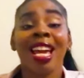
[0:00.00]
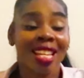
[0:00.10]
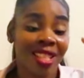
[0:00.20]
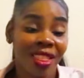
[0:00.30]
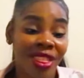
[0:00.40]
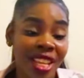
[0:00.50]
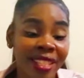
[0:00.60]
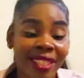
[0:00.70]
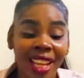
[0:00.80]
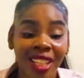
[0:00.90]
In the
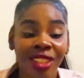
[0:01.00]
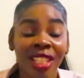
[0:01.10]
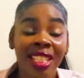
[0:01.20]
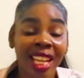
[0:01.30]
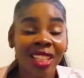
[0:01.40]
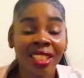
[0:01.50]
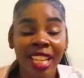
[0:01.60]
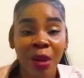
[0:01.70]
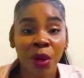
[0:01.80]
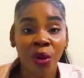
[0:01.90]
second
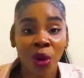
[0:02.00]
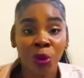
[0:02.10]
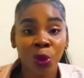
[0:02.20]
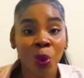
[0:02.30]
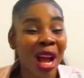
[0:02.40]
time around too,